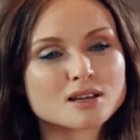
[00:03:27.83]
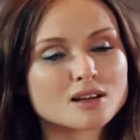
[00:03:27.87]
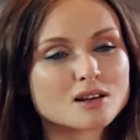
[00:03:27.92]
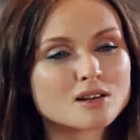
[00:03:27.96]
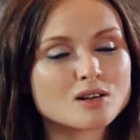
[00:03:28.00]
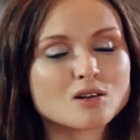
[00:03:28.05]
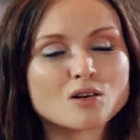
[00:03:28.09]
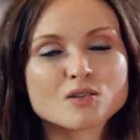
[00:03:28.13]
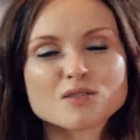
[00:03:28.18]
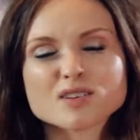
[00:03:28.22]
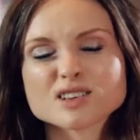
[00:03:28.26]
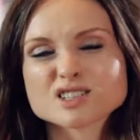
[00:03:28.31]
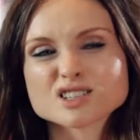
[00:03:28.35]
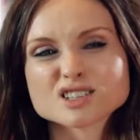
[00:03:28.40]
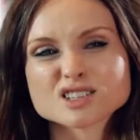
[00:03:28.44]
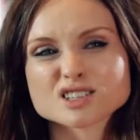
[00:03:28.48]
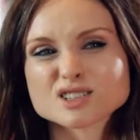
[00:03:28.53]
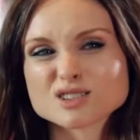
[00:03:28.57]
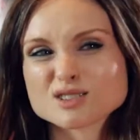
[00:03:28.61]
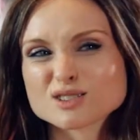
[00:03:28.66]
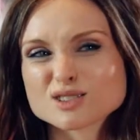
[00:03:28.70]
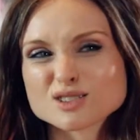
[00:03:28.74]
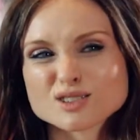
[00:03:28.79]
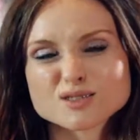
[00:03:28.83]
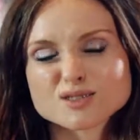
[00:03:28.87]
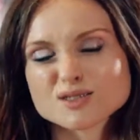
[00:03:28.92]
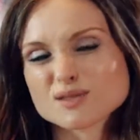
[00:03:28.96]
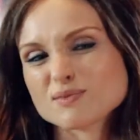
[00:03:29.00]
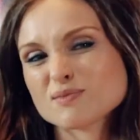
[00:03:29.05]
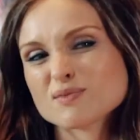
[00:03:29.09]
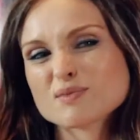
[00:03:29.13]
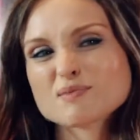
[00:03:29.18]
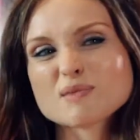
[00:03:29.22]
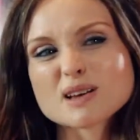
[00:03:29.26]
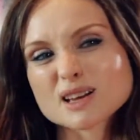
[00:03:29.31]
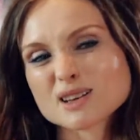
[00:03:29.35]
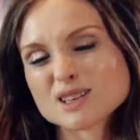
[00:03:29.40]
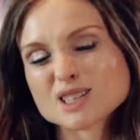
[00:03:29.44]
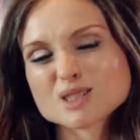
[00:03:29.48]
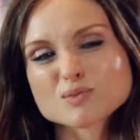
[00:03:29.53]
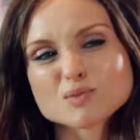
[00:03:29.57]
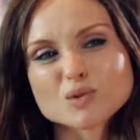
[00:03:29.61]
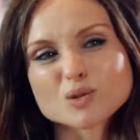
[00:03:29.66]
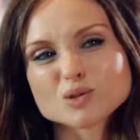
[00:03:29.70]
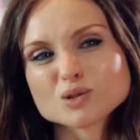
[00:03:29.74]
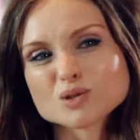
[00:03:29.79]
You know, a lot of it's just sort of making
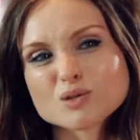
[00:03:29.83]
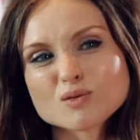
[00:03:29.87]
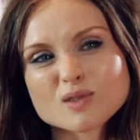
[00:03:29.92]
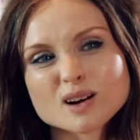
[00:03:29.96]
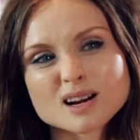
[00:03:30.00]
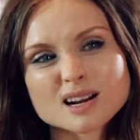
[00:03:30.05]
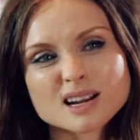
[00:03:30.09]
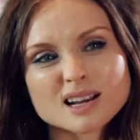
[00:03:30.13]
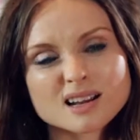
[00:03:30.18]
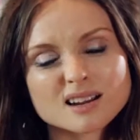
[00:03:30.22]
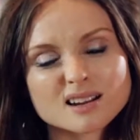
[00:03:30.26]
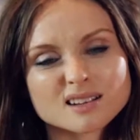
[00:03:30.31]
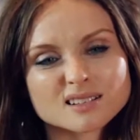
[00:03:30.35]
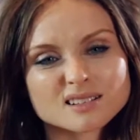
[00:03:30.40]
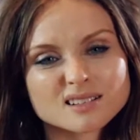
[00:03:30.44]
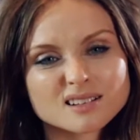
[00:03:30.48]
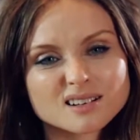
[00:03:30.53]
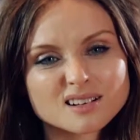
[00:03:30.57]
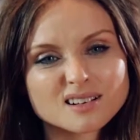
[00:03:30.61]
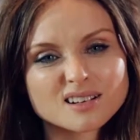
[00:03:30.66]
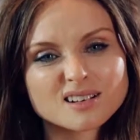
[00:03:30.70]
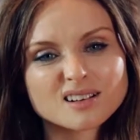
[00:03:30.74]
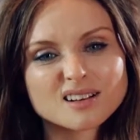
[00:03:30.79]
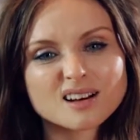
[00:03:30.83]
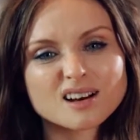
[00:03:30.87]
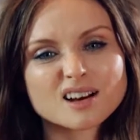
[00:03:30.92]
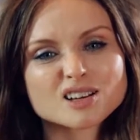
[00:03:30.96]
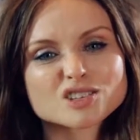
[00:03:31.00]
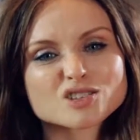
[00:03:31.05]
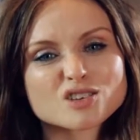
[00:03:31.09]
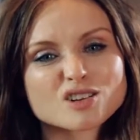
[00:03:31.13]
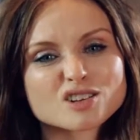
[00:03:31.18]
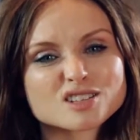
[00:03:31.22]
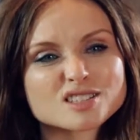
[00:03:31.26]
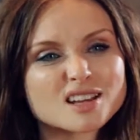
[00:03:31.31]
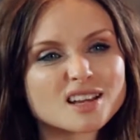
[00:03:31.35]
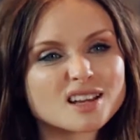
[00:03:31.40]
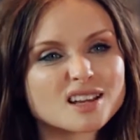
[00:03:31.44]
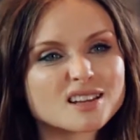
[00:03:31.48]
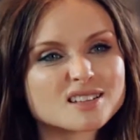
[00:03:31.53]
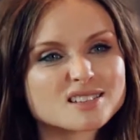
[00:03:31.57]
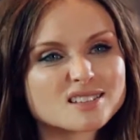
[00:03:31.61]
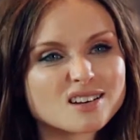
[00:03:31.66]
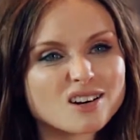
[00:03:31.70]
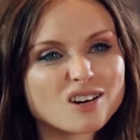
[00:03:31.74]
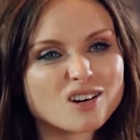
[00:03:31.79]
small talk, really, and I try not to take
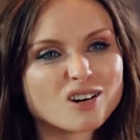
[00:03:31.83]
it to